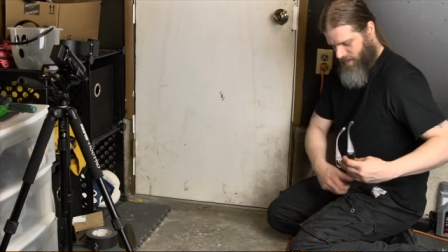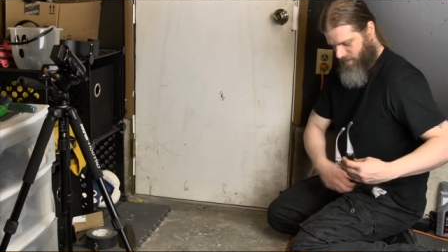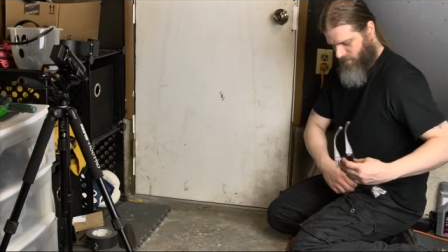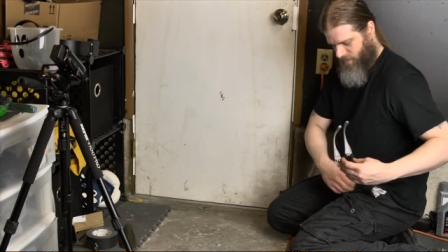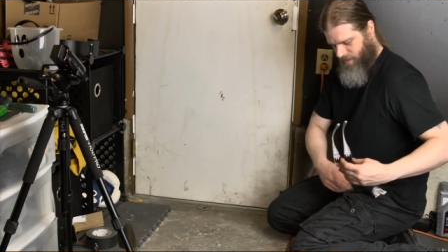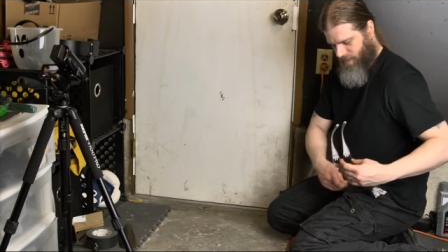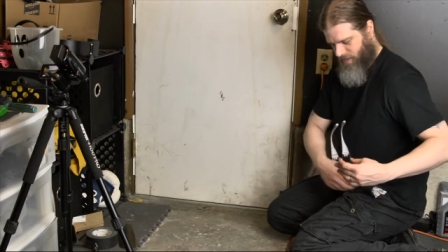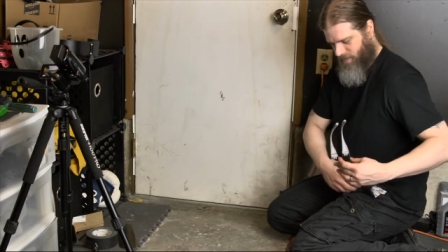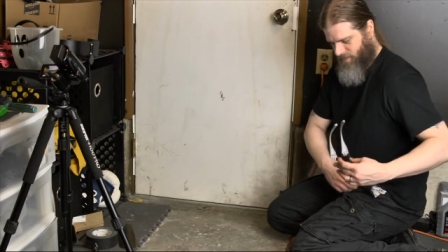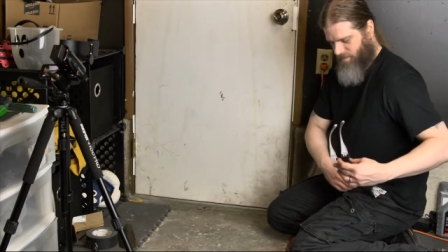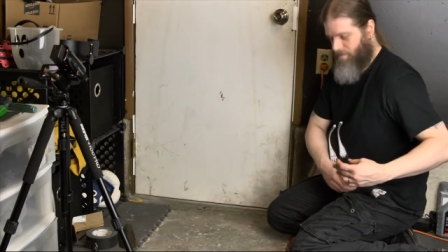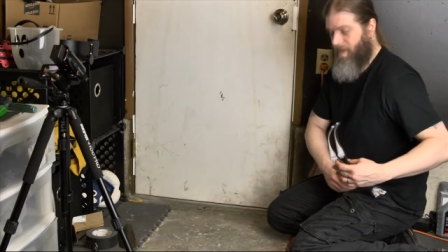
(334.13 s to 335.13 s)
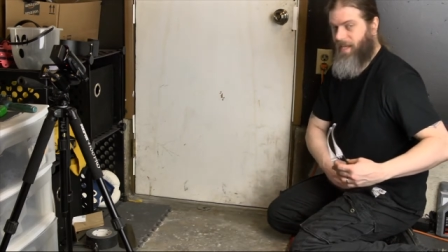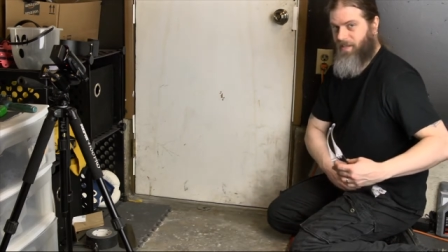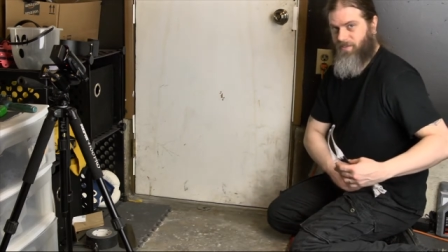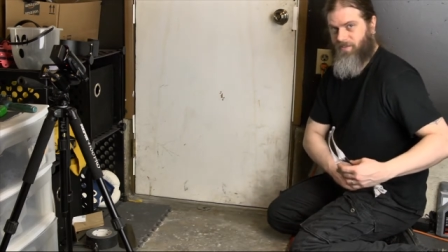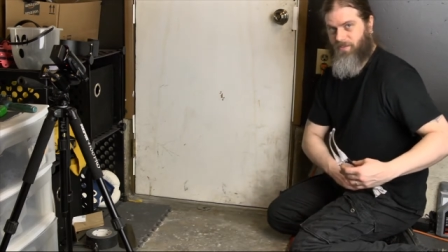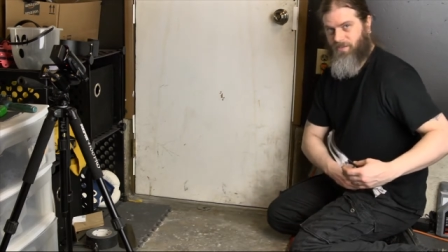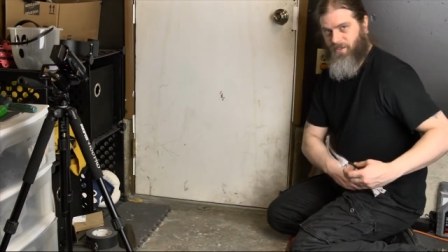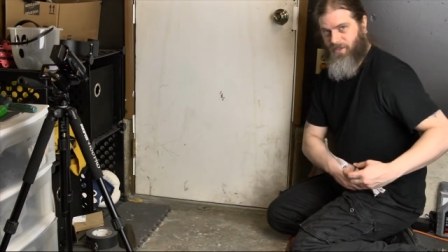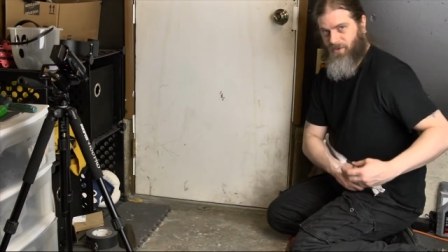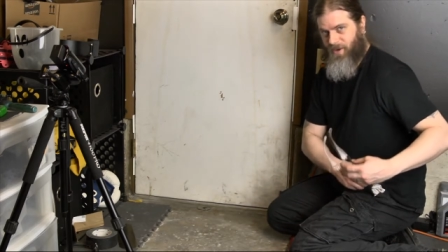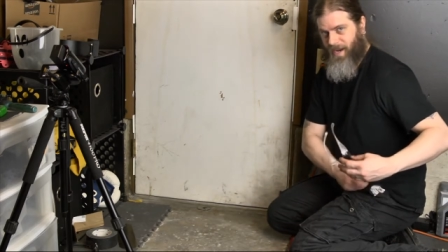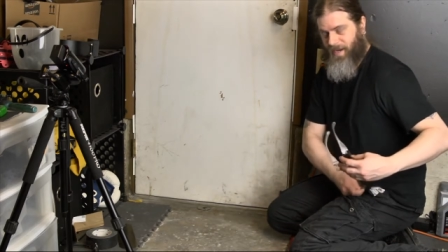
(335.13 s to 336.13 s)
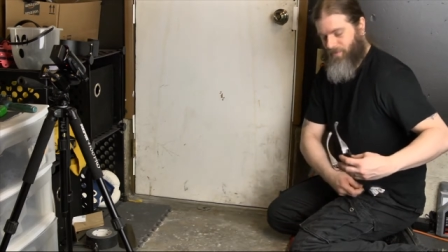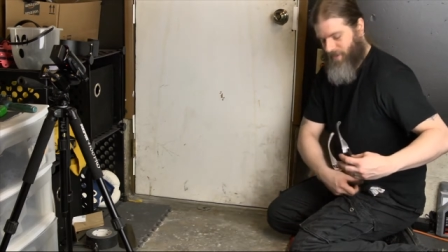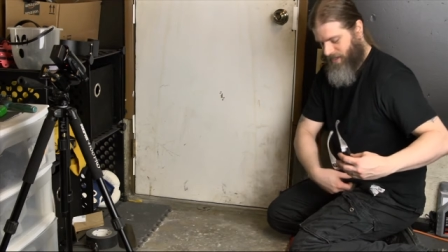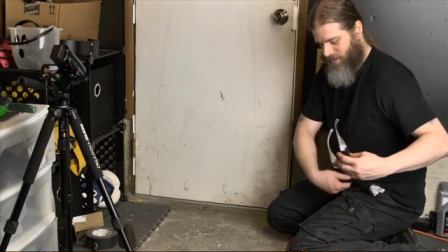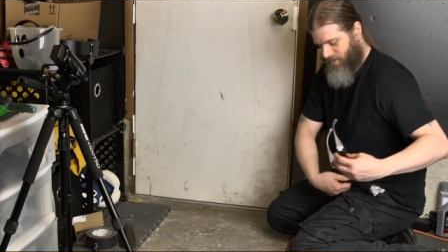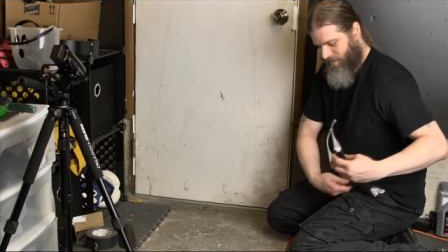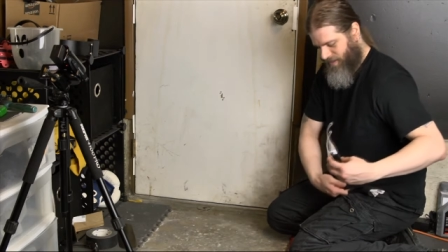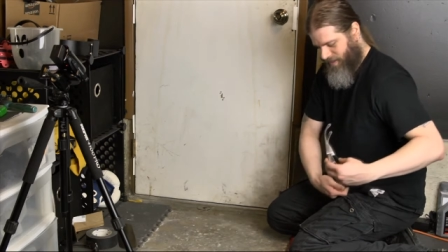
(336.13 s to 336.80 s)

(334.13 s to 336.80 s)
it only takes minutes, right? Well,